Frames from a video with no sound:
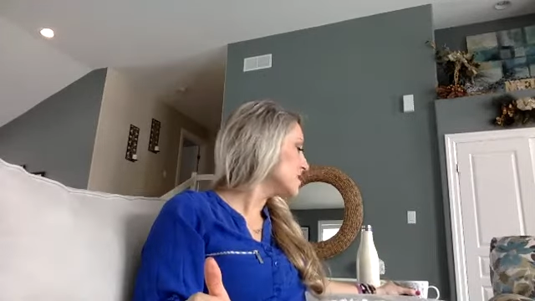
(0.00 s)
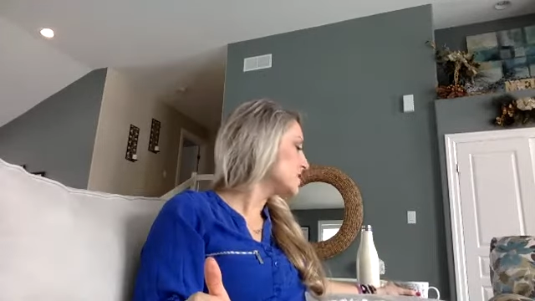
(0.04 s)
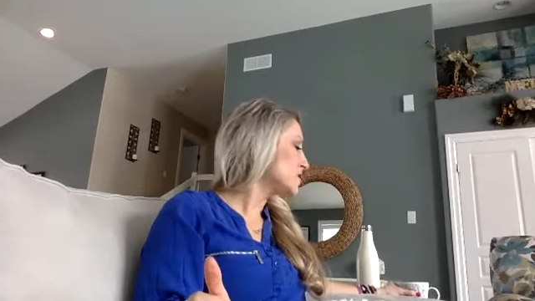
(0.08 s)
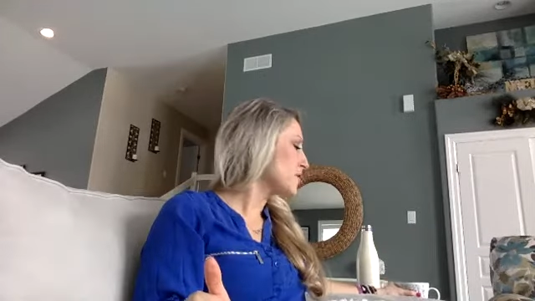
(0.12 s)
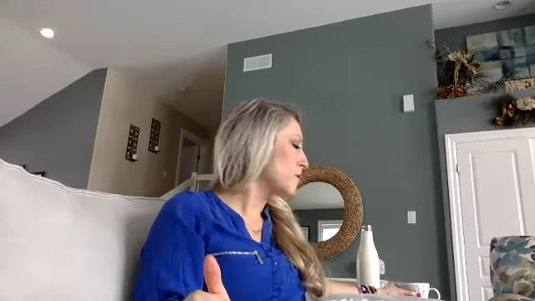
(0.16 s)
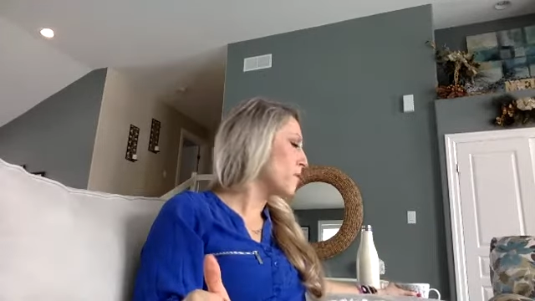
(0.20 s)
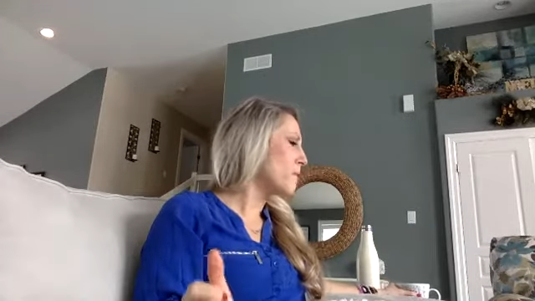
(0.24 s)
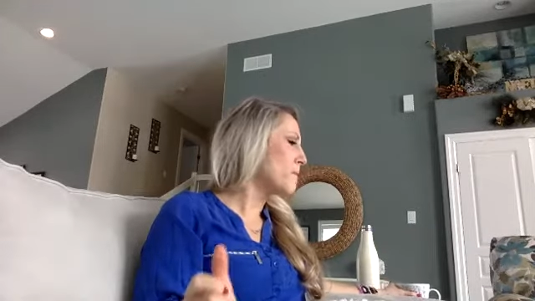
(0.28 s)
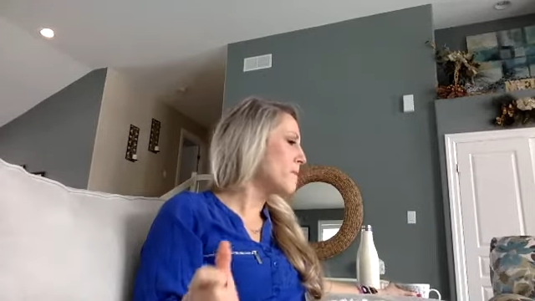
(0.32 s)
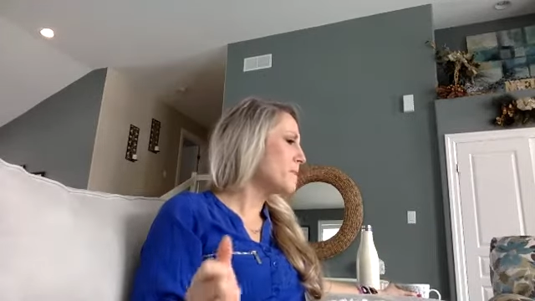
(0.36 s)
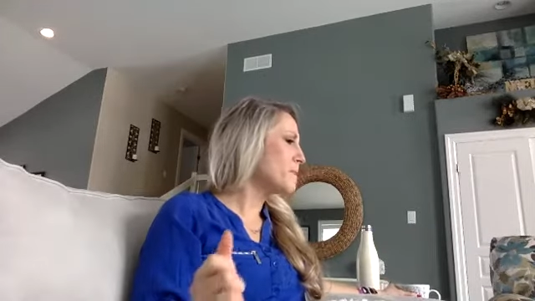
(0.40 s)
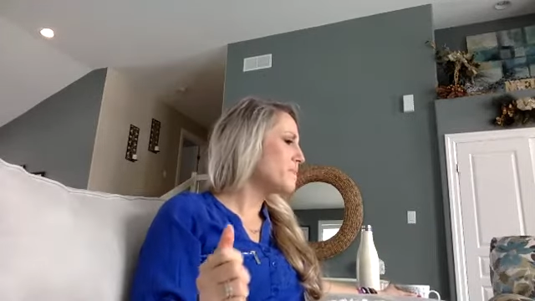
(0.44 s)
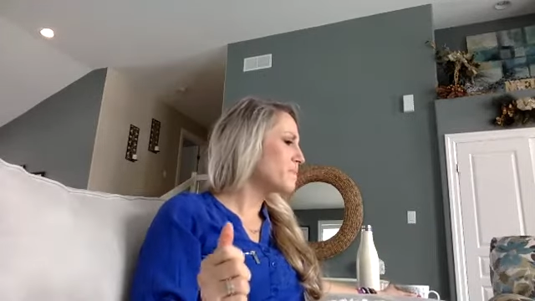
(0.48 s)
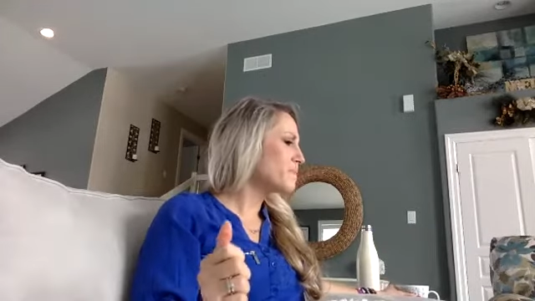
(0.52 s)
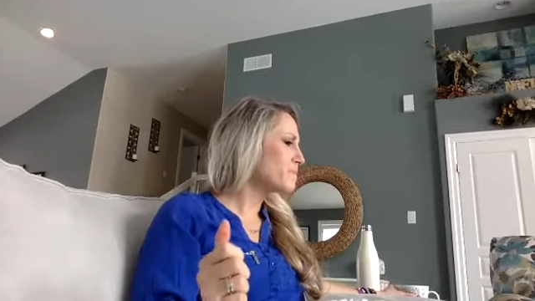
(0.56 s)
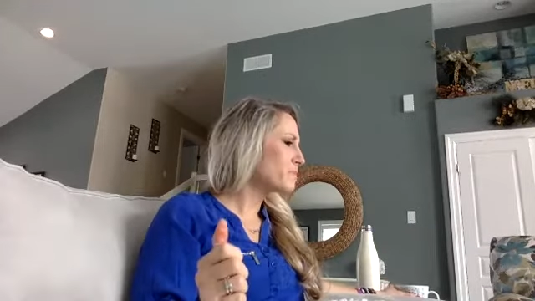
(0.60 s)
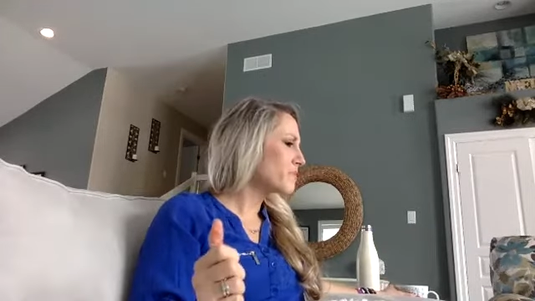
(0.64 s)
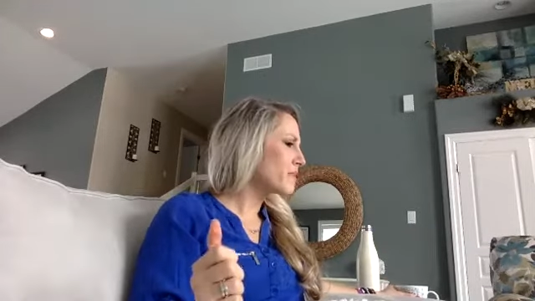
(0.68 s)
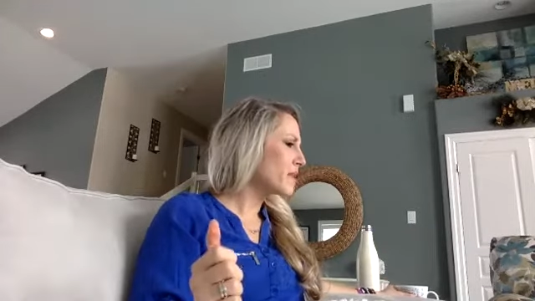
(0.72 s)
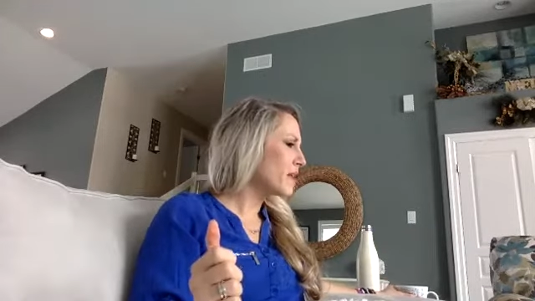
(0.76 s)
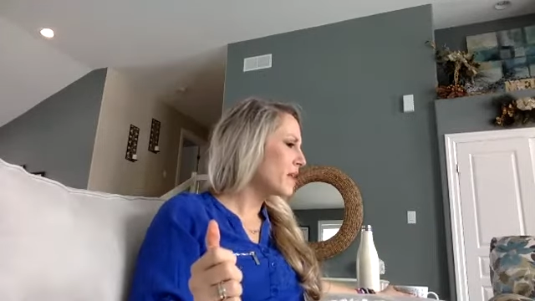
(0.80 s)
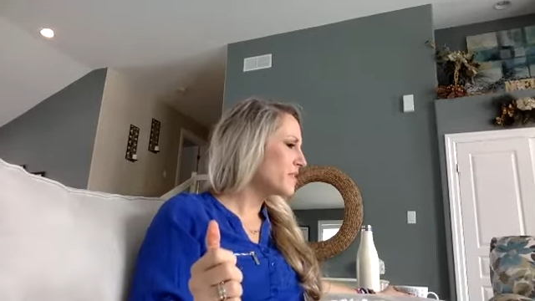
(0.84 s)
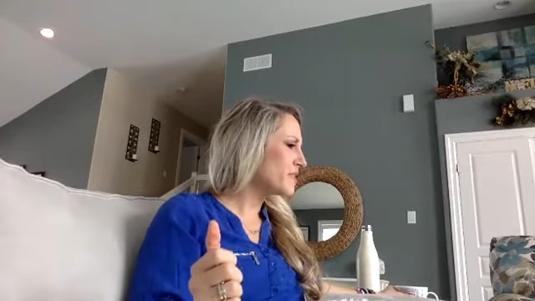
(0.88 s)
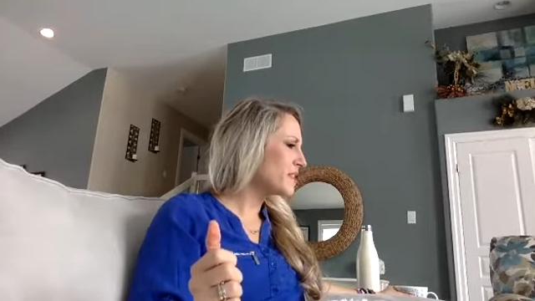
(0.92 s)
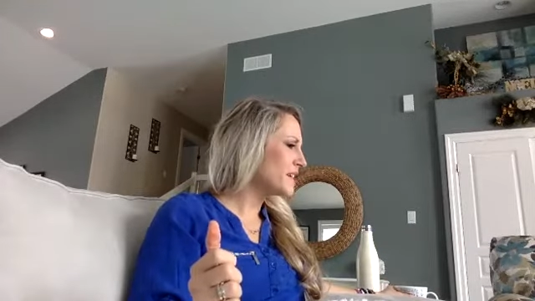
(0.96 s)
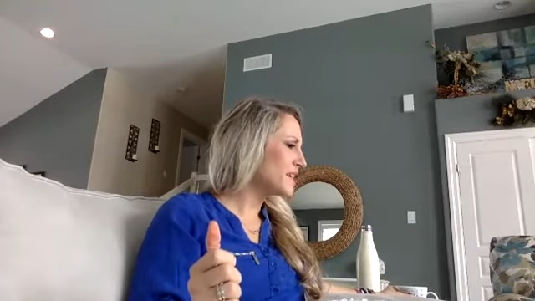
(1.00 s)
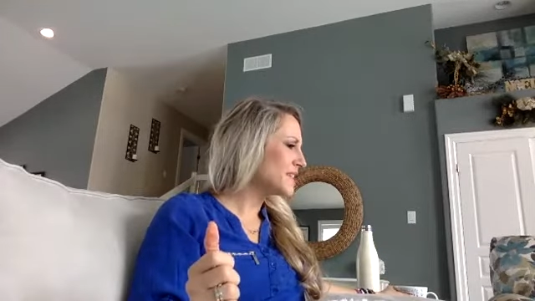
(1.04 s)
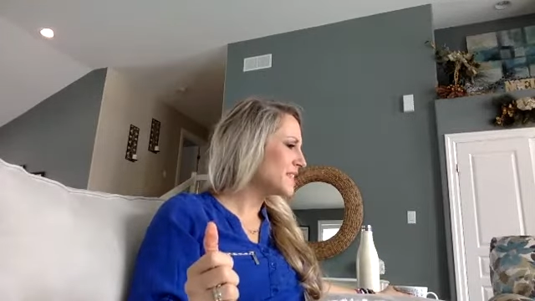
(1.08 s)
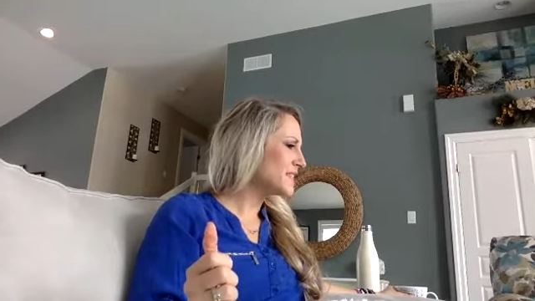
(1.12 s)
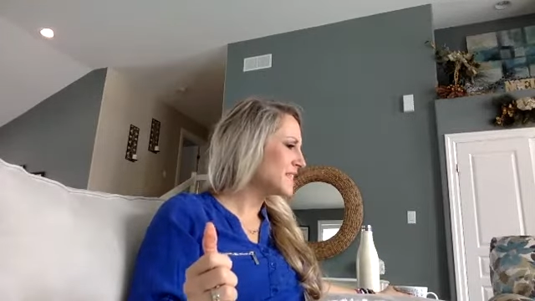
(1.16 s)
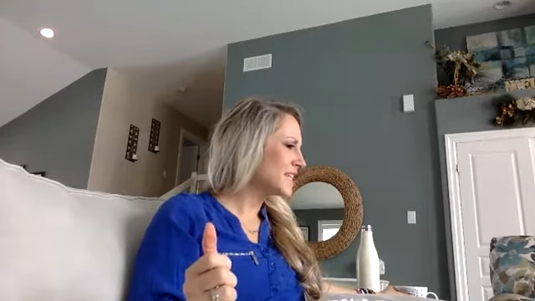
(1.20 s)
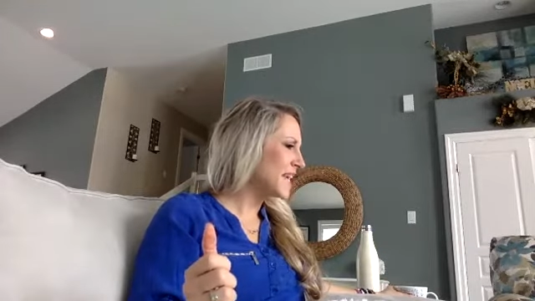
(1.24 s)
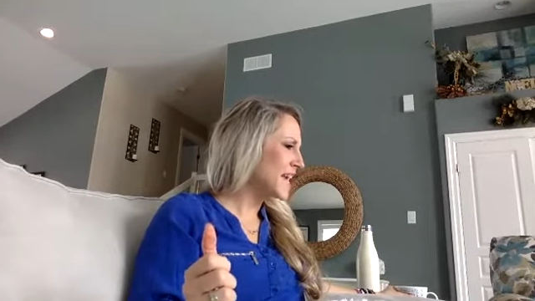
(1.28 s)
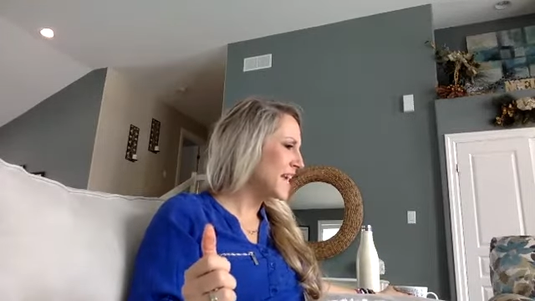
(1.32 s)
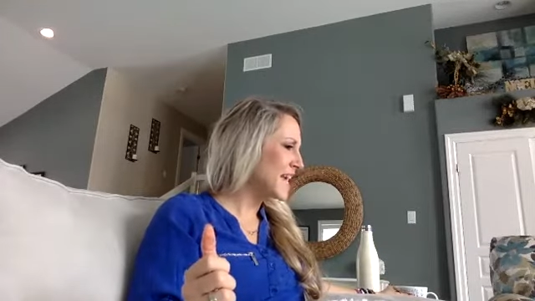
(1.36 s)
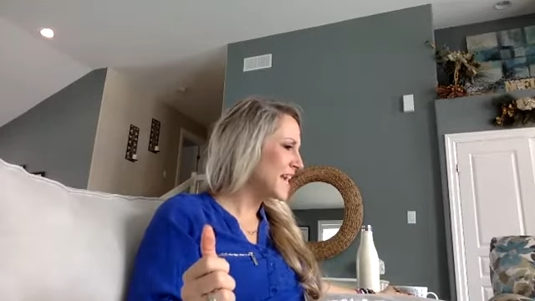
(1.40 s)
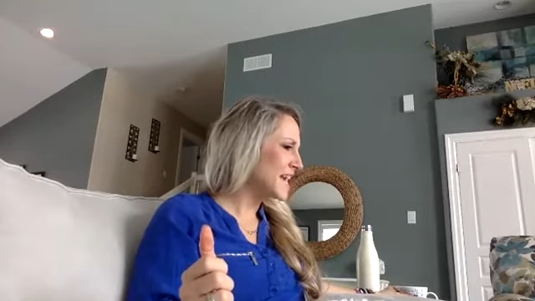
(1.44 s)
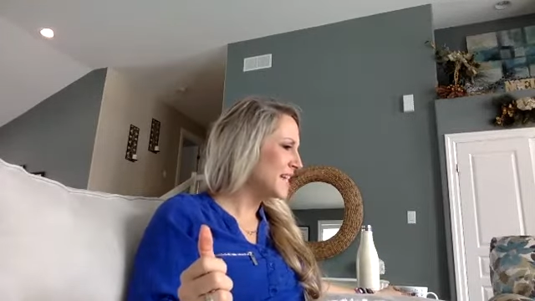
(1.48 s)
So this
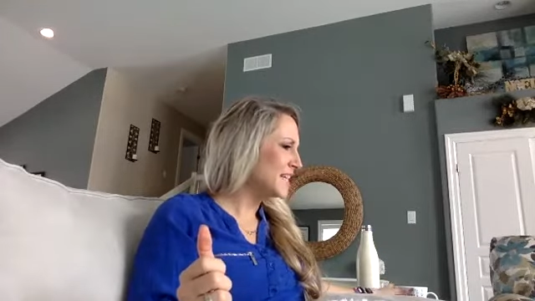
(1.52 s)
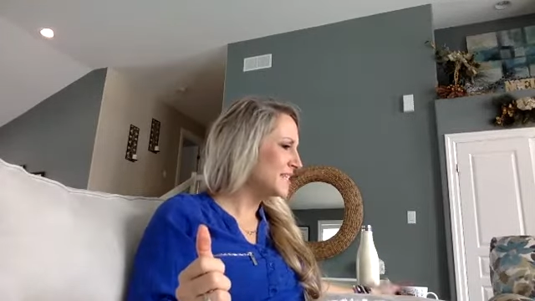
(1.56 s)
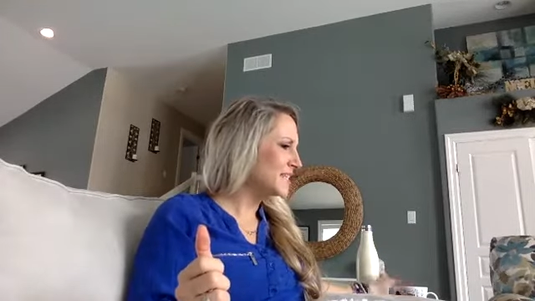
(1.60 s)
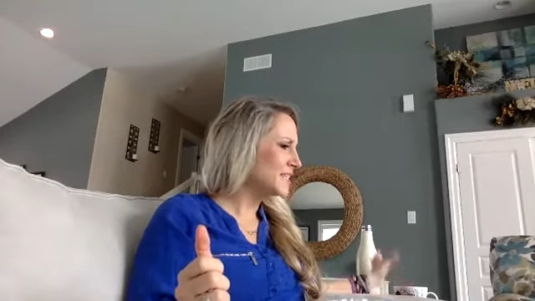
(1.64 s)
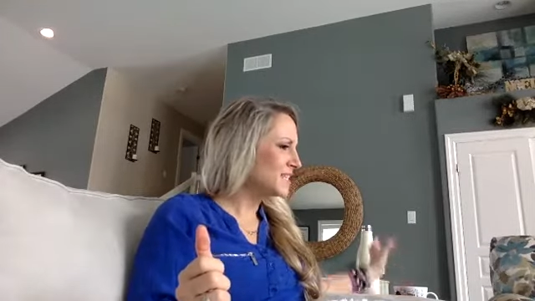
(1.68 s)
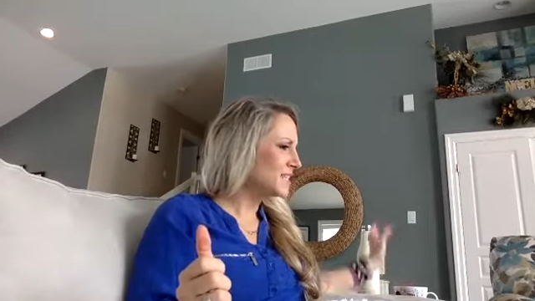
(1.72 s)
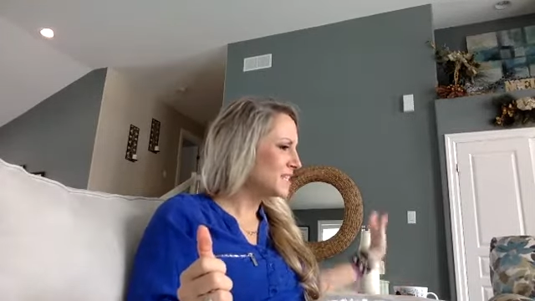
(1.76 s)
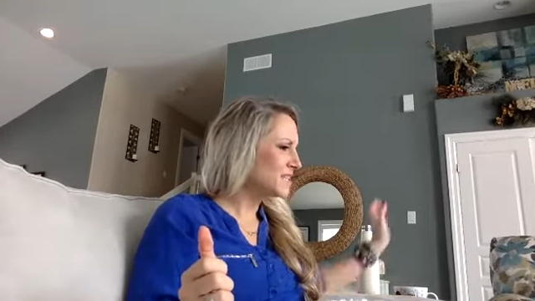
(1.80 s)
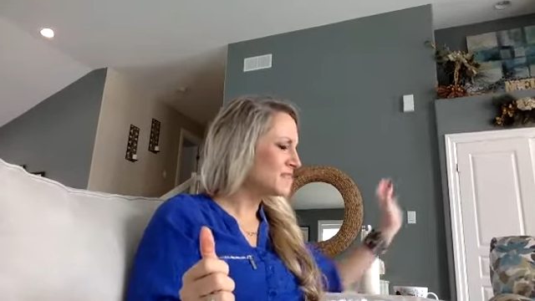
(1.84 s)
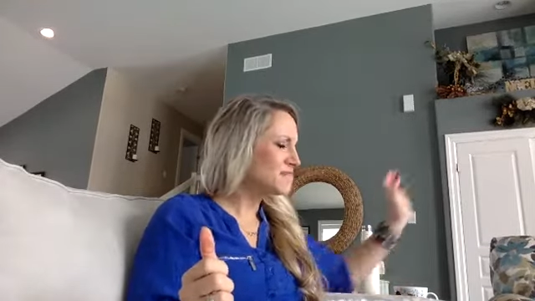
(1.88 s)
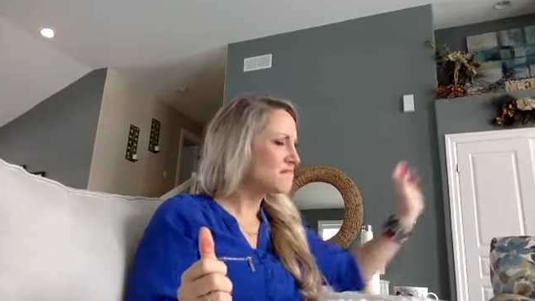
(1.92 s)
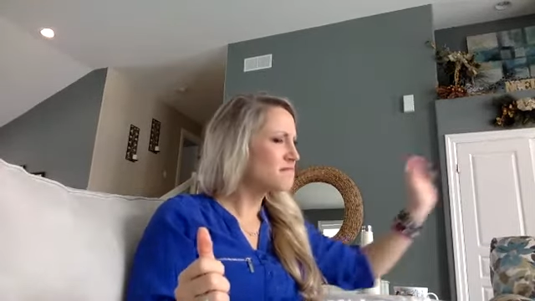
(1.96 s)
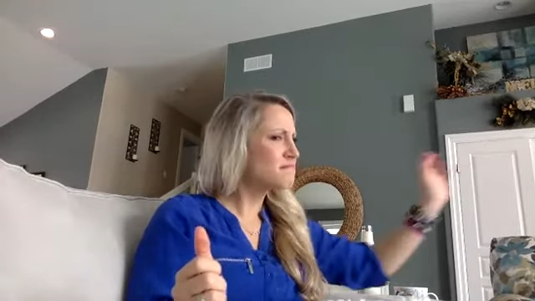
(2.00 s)
kit